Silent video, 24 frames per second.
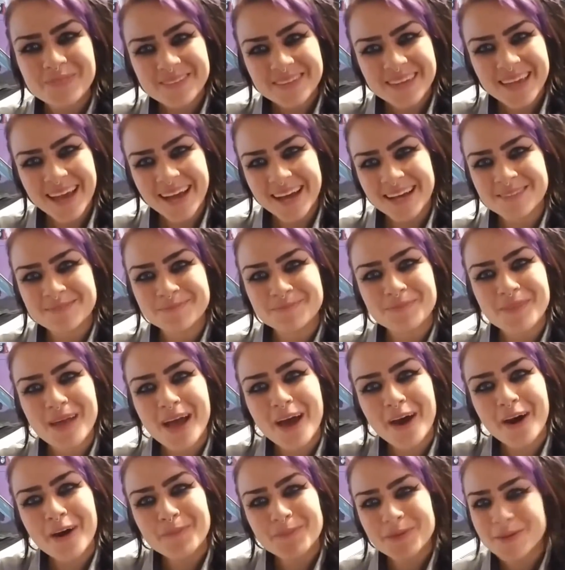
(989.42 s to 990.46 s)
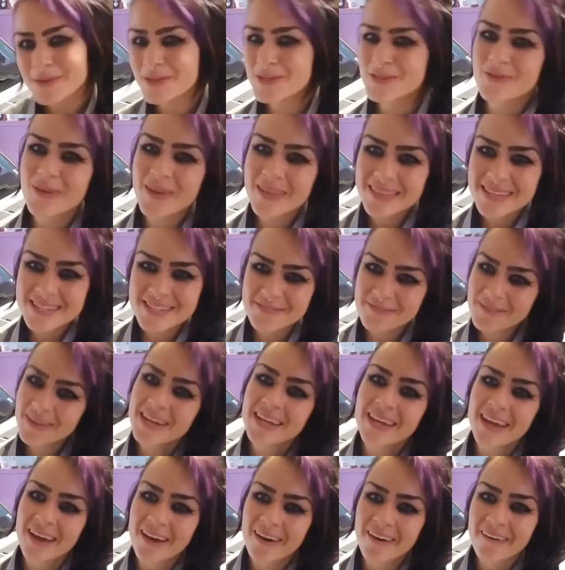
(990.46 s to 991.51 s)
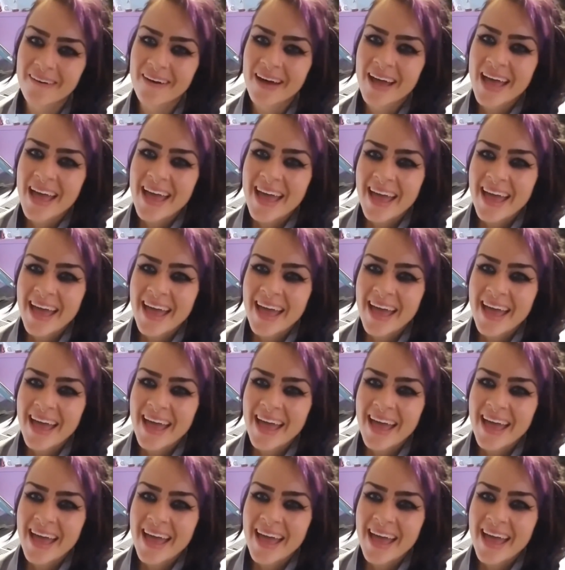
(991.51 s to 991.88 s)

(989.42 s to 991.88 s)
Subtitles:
yeah, I hope you enjoyed this video.